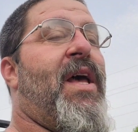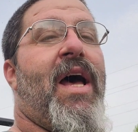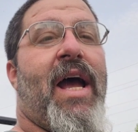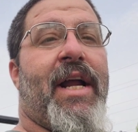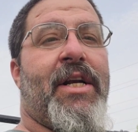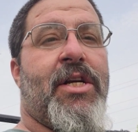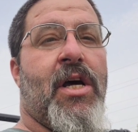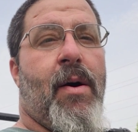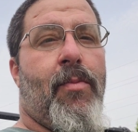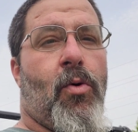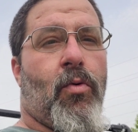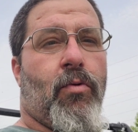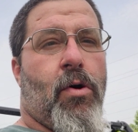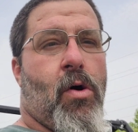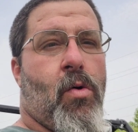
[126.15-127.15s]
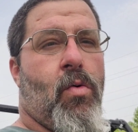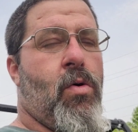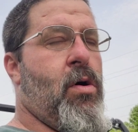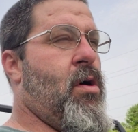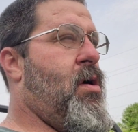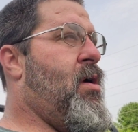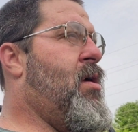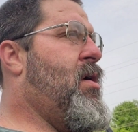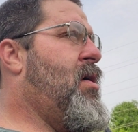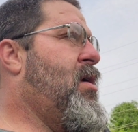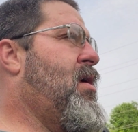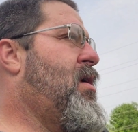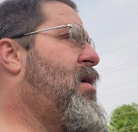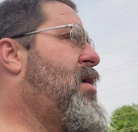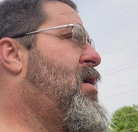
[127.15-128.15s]
a double
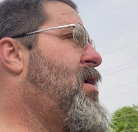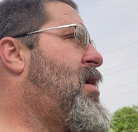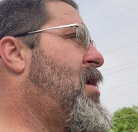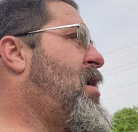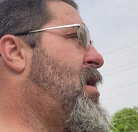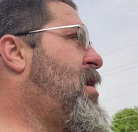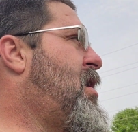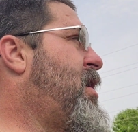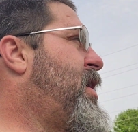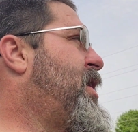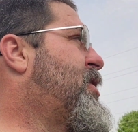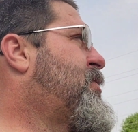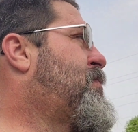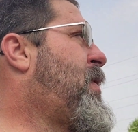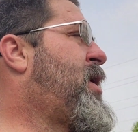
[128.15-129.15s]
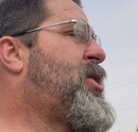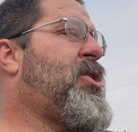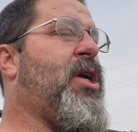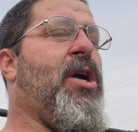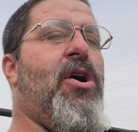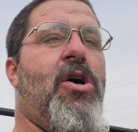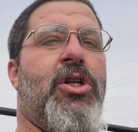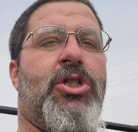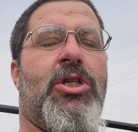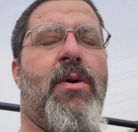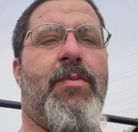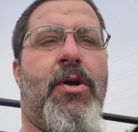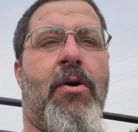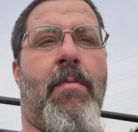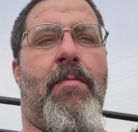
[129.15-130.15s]
roll, especially on
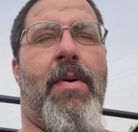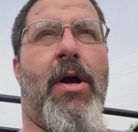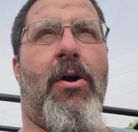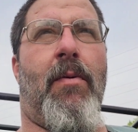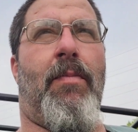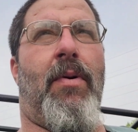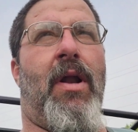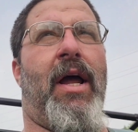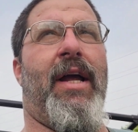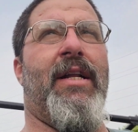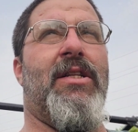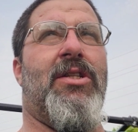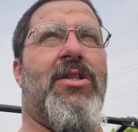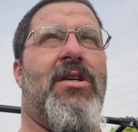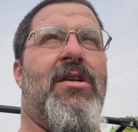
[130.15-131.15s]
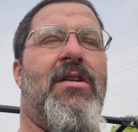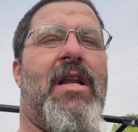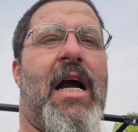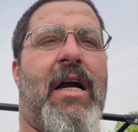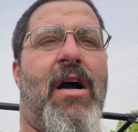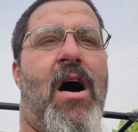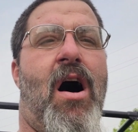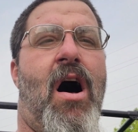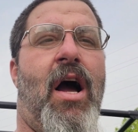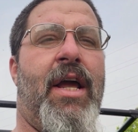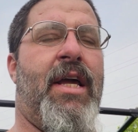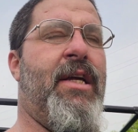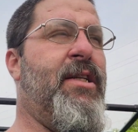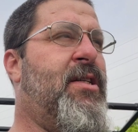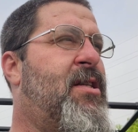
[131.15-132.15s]
some of your bigger plants like
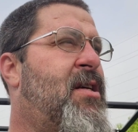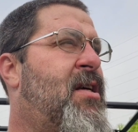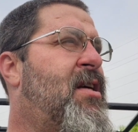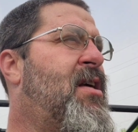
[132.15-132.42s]
ahis,